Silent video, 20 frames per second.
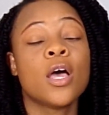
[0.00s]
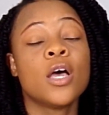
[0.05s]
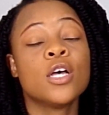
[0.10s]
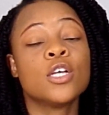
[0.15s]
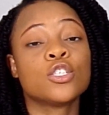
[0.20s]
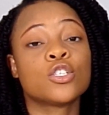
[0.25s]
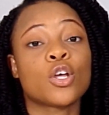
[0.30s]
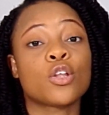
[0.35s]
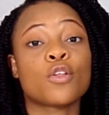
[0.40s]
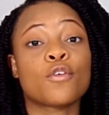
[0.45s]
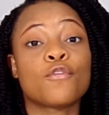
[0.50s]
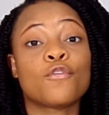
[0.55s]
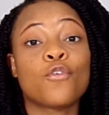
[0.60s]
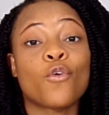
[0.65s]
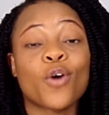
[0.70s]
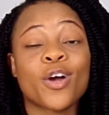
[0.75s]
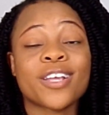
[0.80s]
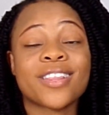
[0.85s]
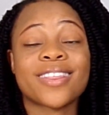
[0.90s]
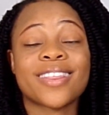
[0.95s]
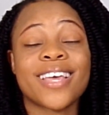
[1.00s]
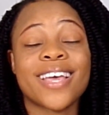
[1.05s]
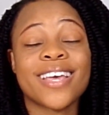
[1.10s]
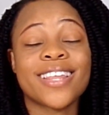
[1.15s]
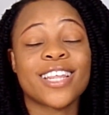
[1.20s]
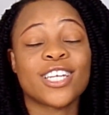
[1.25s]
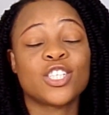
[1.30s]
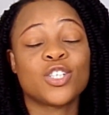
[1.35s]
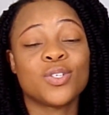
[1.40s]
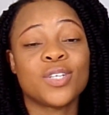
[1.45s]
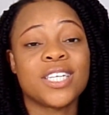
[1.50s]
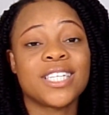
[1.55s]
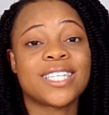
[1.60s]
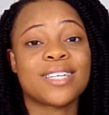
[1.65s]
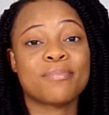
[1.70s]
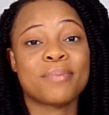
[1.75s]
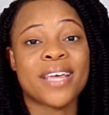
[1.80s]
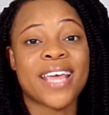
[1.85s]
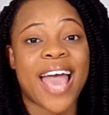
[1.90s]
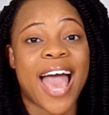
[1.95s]
So the fourth thing that you need
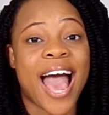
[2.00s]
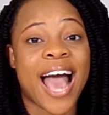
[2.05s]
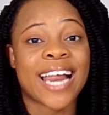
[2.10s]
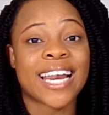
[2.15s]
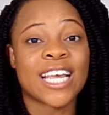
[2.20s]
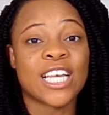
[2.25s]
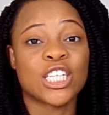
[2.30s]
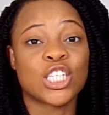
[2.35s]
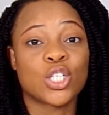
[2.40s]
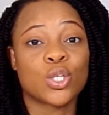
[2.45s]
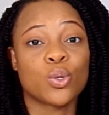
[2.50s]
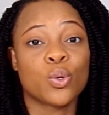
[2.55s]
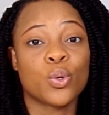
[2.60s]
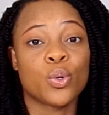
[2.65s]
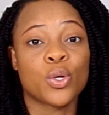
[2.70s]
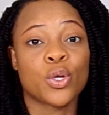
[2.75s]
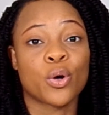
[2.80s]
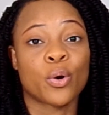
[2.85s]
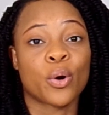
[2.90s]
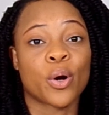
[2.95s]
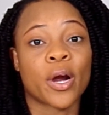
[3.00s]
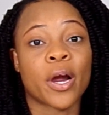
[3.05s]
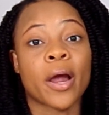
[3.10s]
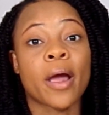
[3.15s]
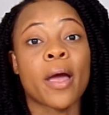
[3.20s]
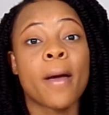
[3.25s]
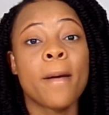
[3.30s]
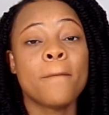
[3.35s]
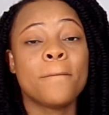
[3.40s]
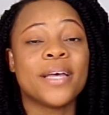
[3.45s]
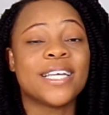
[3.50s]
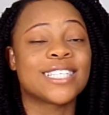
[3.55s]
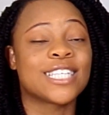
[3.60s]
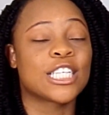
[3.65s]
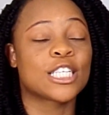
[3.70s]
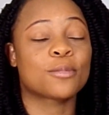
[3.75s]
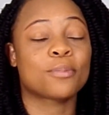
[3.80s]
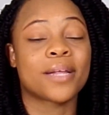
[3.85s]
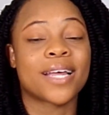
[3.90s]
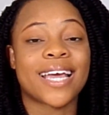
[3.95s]
to be adding to your
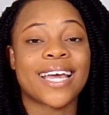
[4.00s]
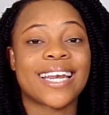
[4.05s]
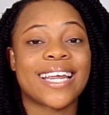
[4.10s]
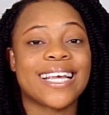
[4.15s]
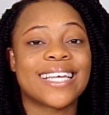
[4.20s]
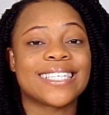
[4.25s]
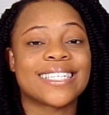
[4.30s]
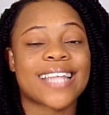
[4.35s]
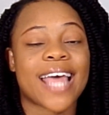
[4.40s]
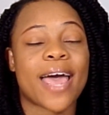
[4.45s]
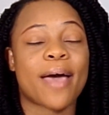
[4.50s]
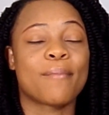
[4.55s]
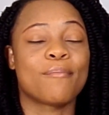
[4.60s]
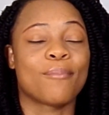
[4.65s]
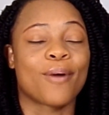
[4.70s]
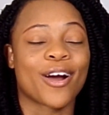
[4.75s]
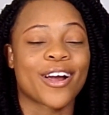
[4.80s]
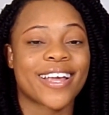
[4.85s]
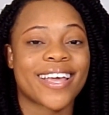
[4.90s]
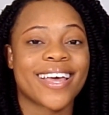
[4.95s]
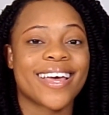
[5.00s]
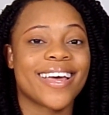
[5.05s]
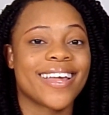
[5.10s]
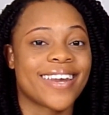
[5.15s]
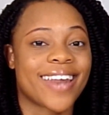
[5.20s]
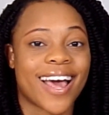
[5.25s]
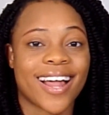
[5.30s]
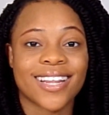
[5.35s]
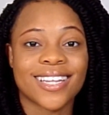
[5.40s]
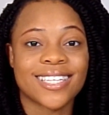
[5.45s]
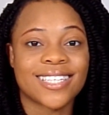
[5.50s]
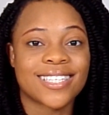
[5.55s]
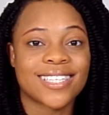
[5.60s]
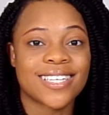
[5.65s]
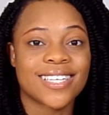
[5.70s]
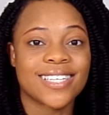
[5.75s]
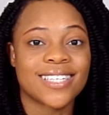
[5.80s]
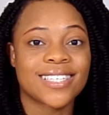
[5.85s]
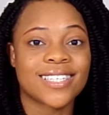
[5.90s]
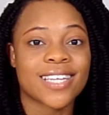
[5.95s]
business plan is that market
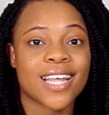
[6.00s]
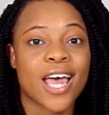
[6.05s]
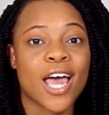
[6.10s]
analysis.